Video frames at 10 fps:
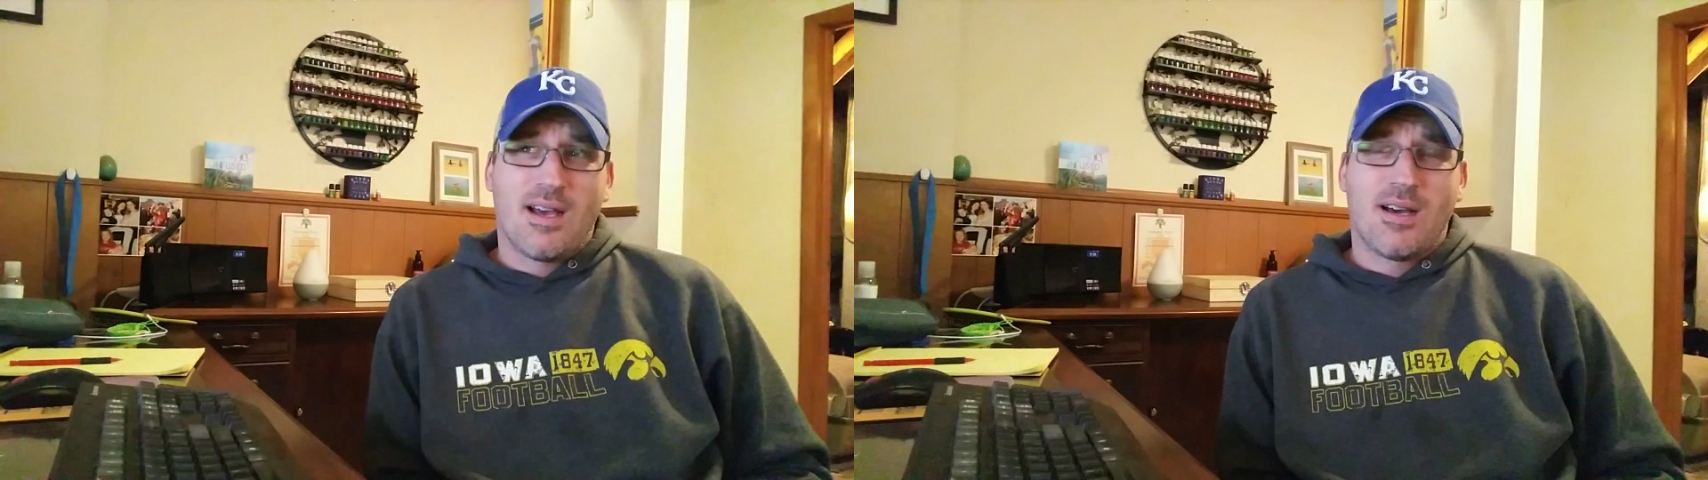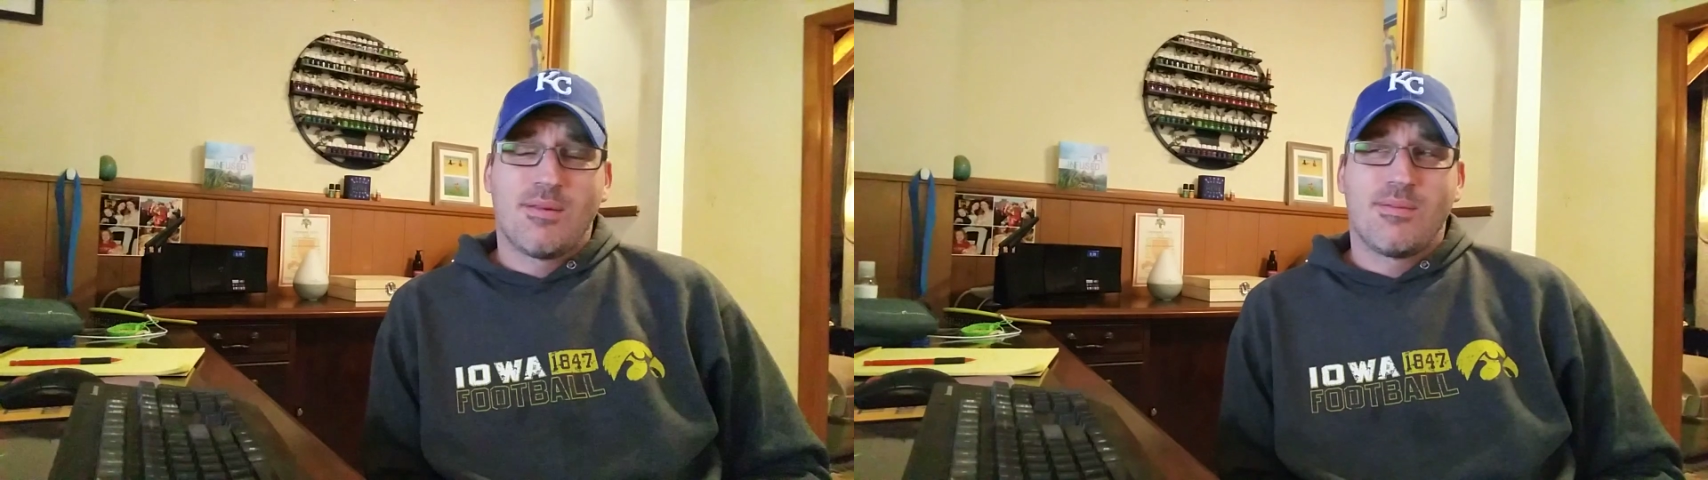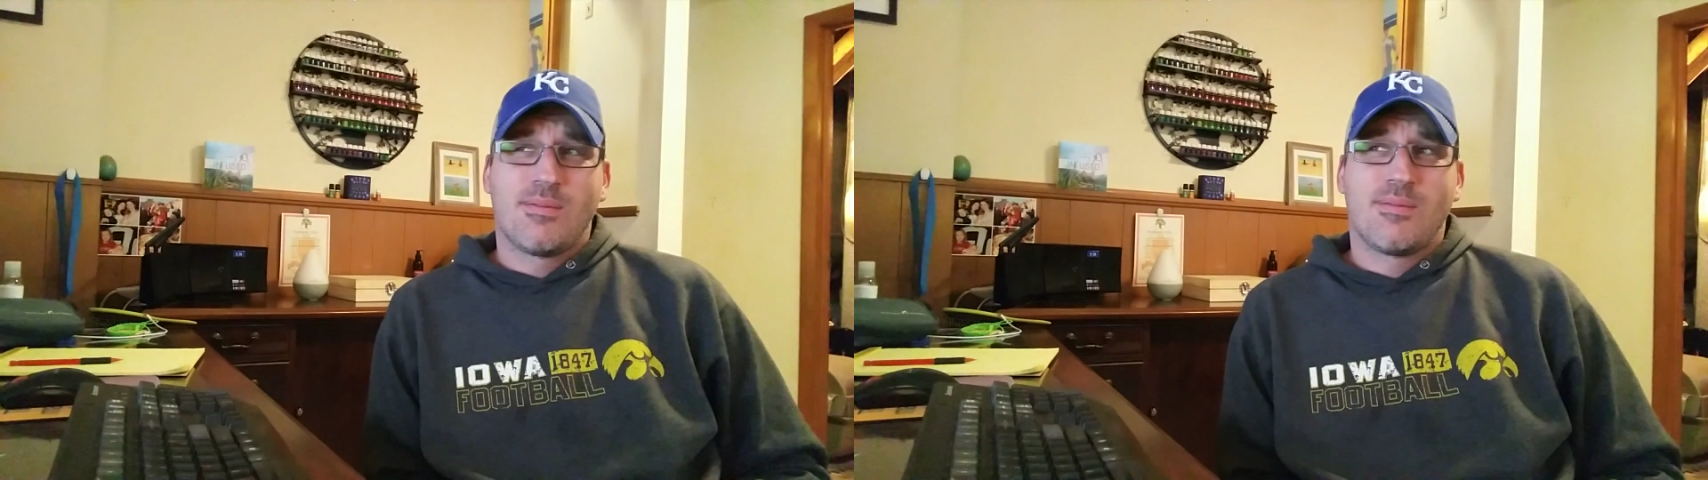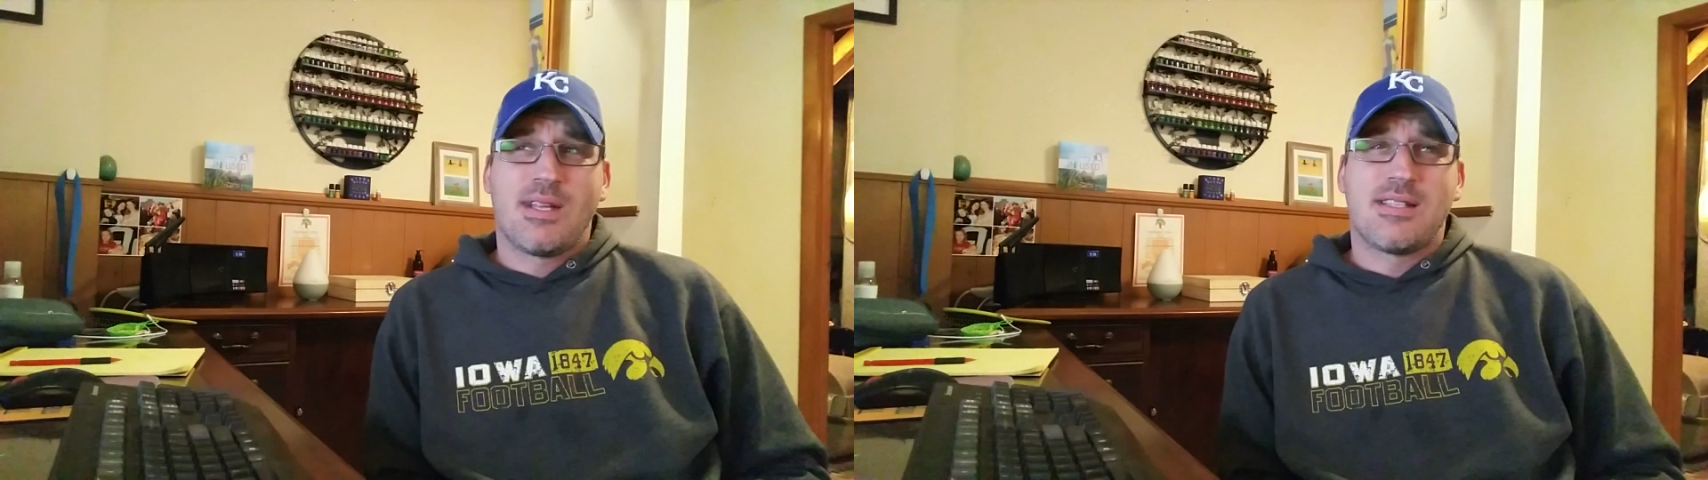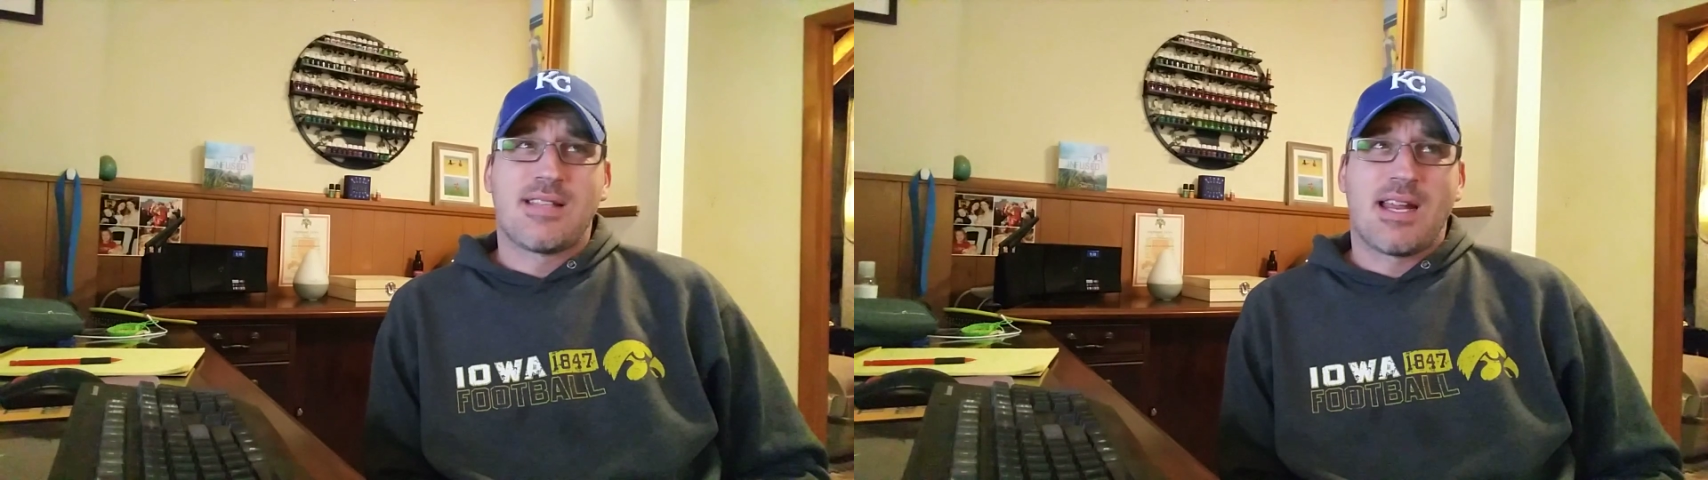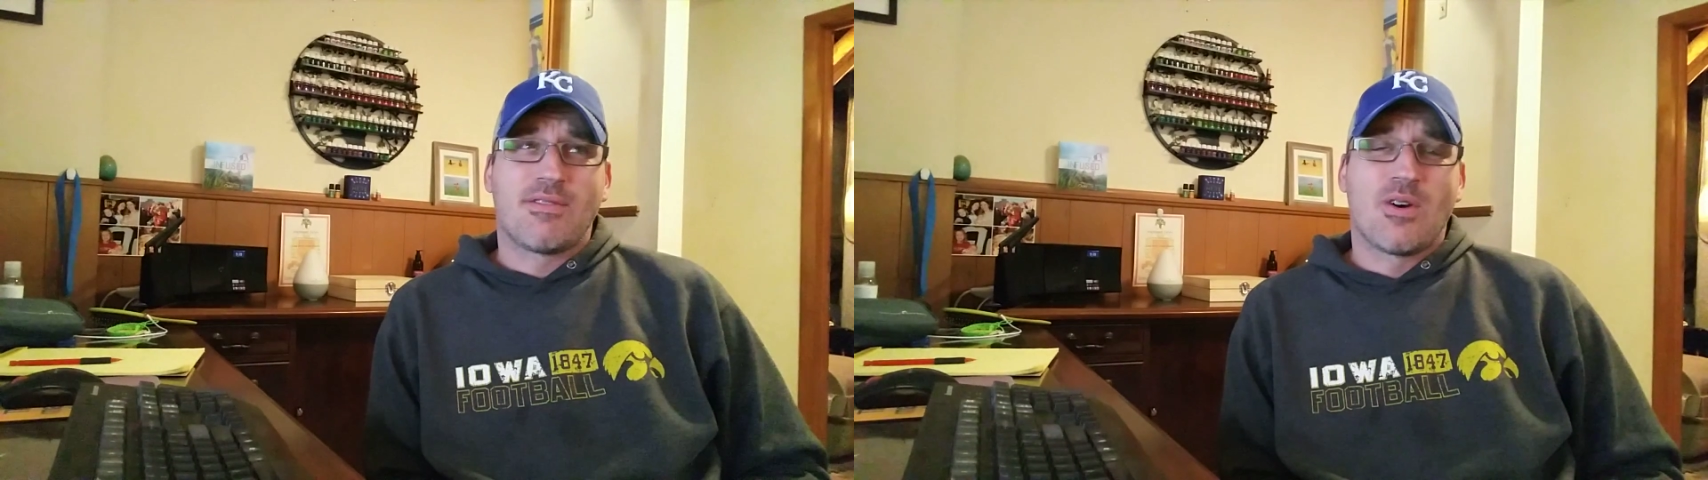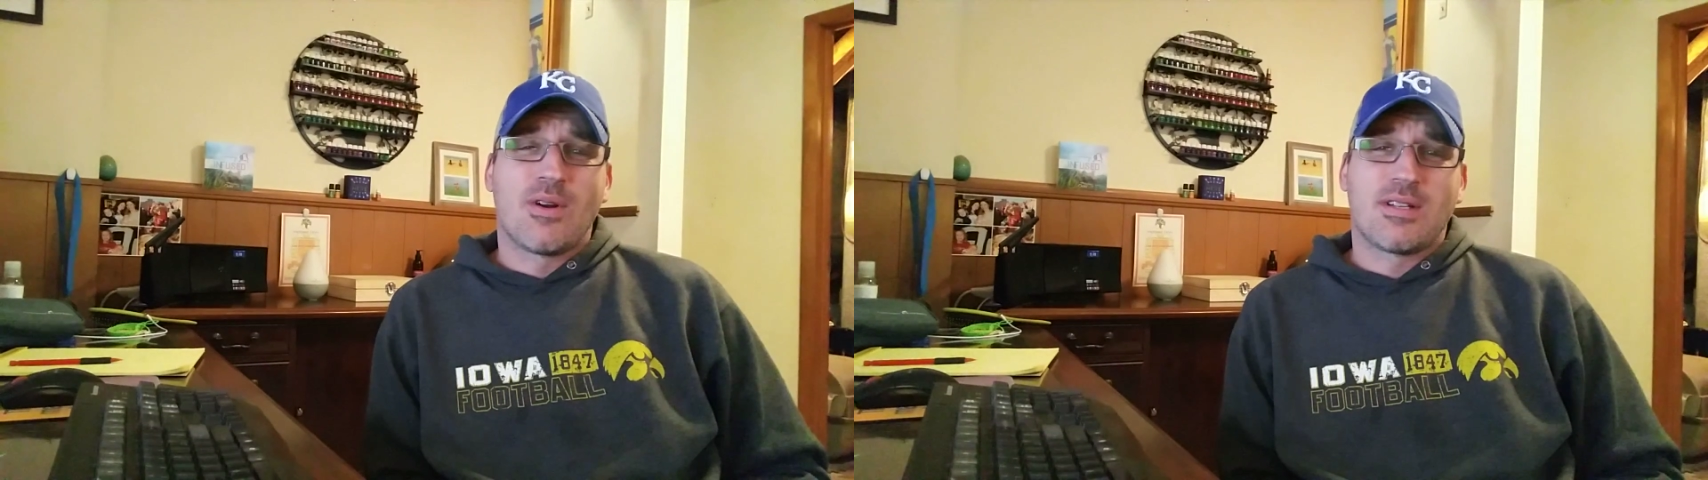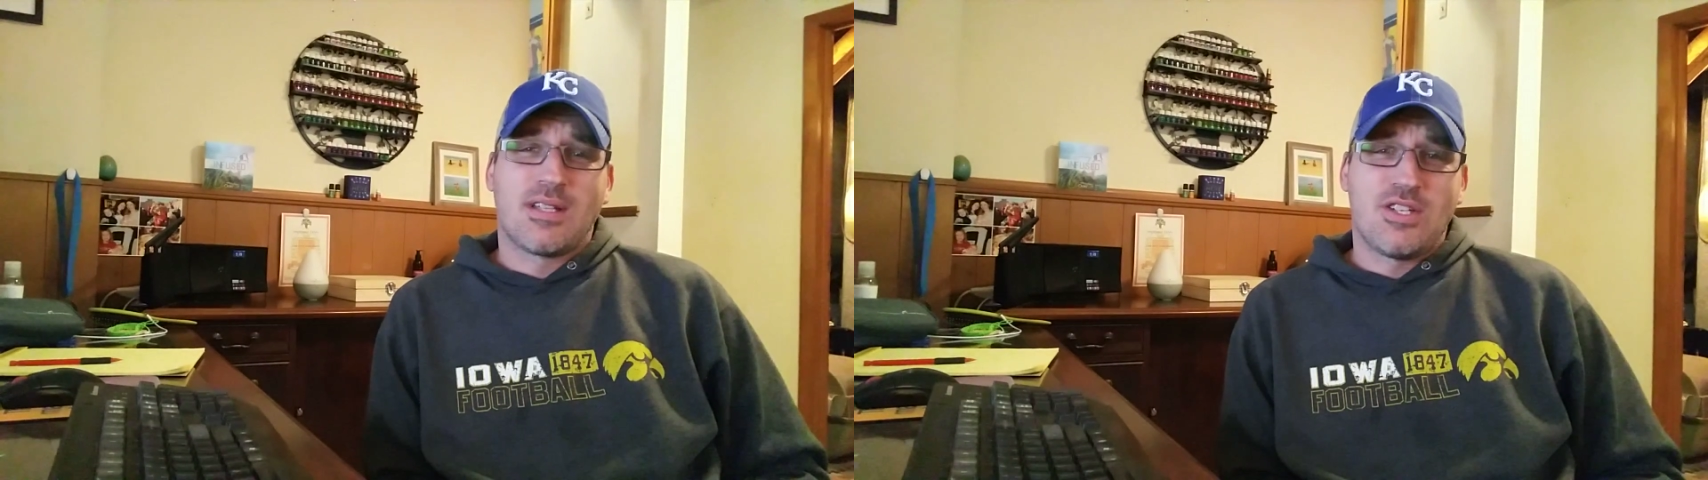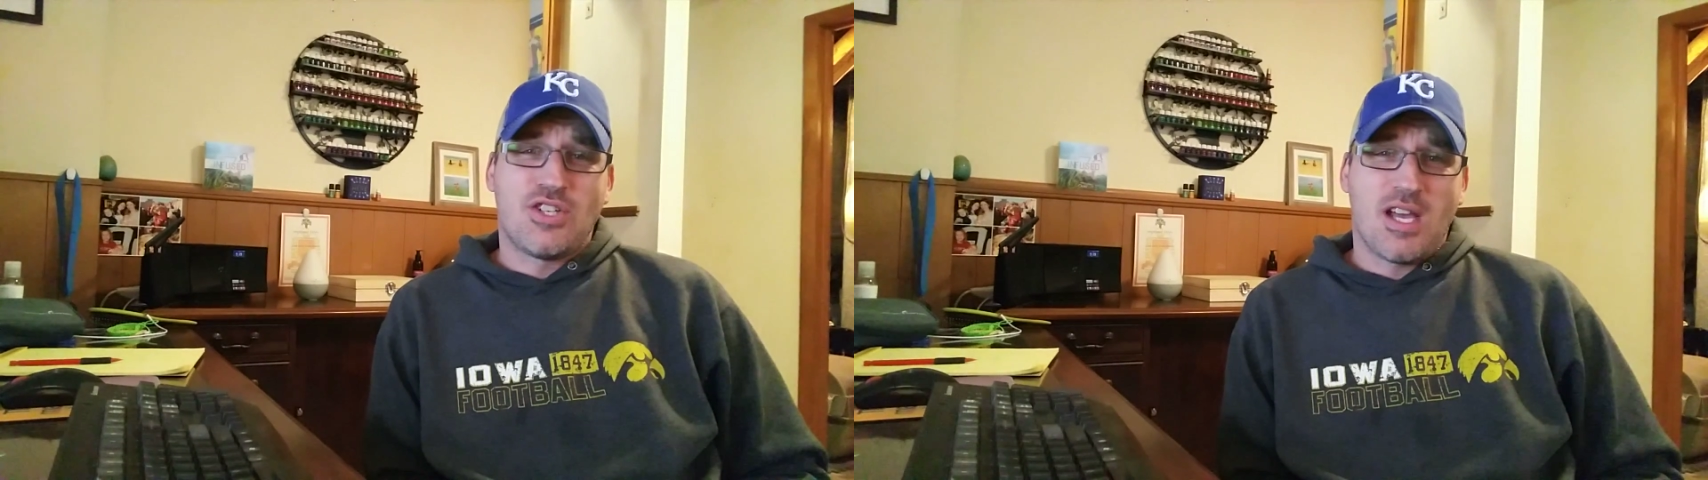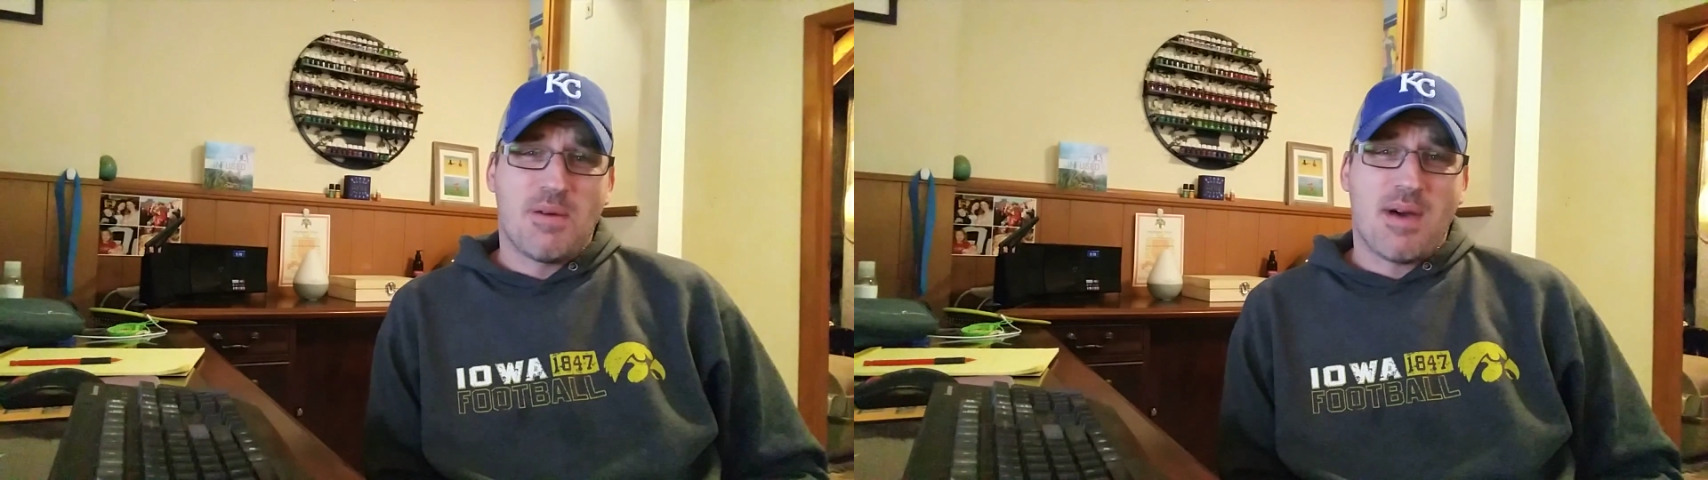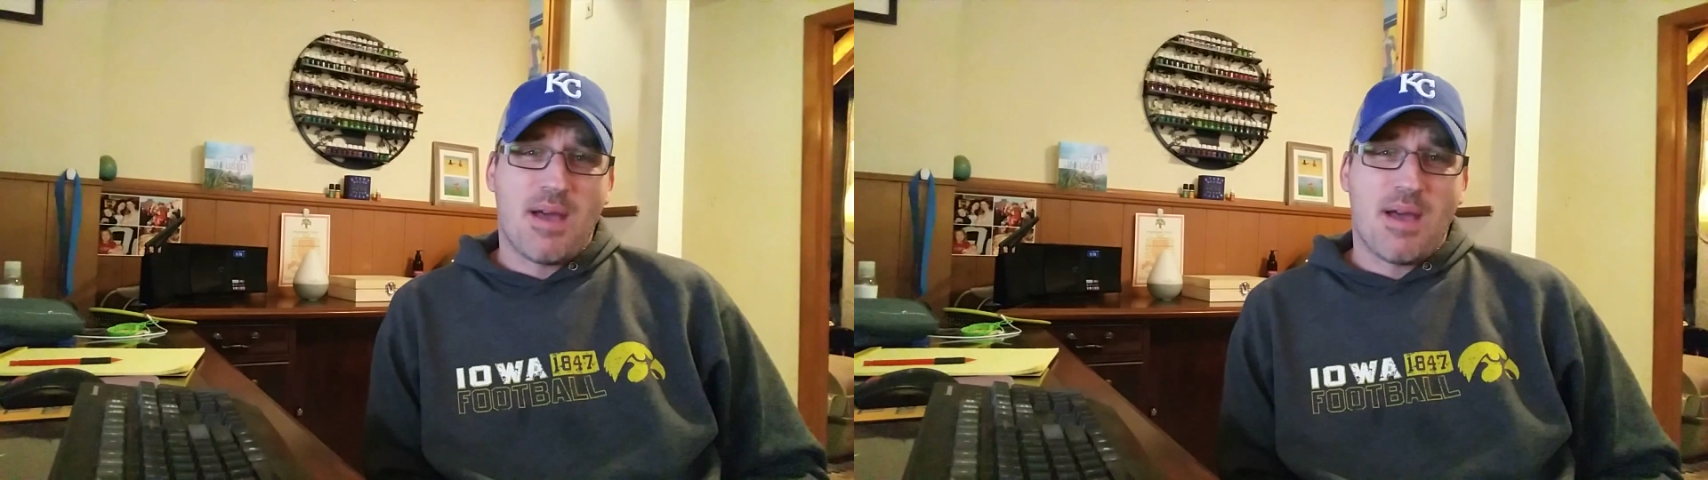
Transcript: Um, instead of going to the gym,